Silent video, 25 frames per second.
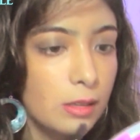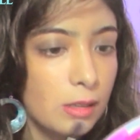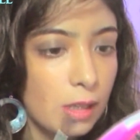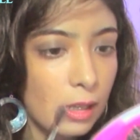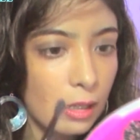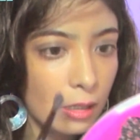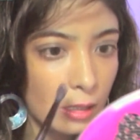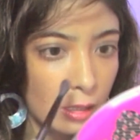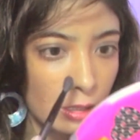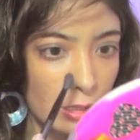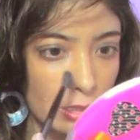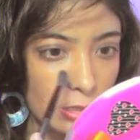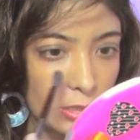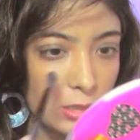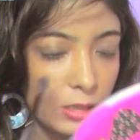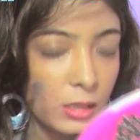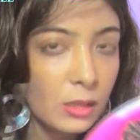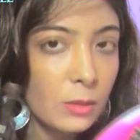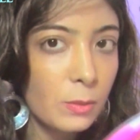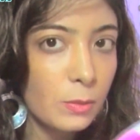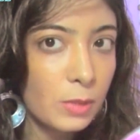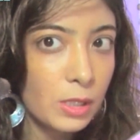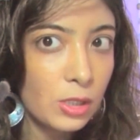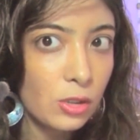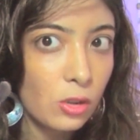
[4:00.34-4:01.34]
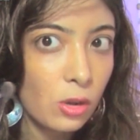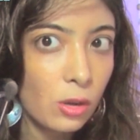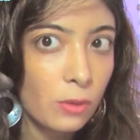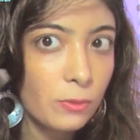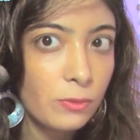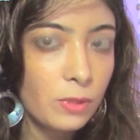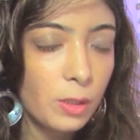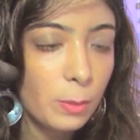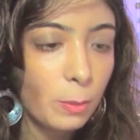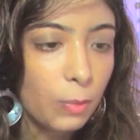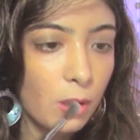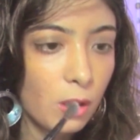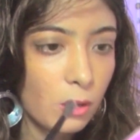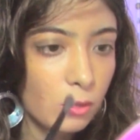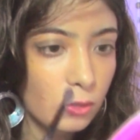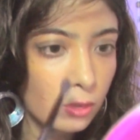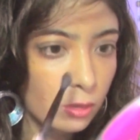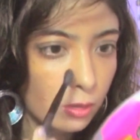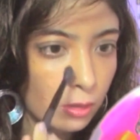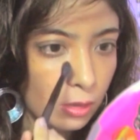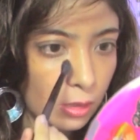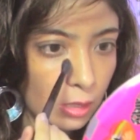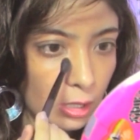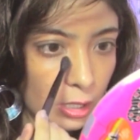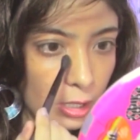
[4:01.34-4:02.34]
take a little bit of the
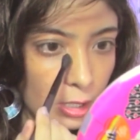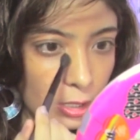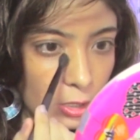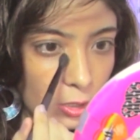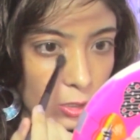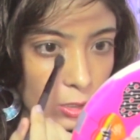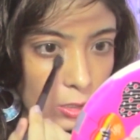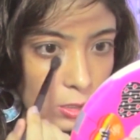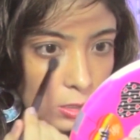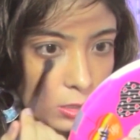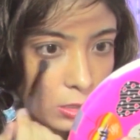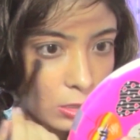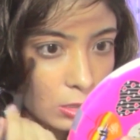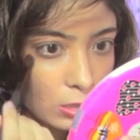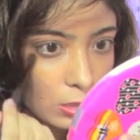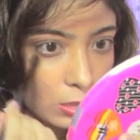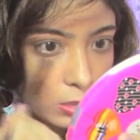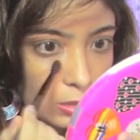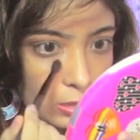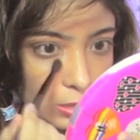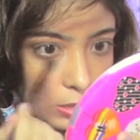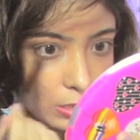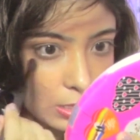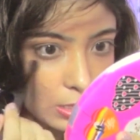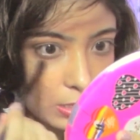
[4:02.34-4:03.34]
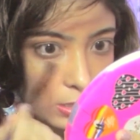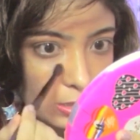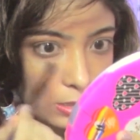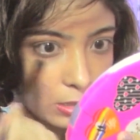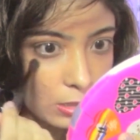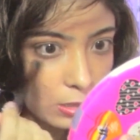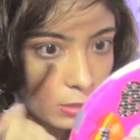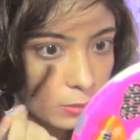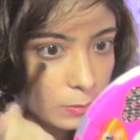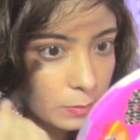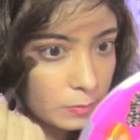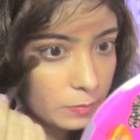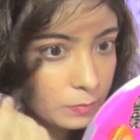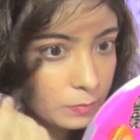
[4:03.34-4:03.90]
powder and just set it.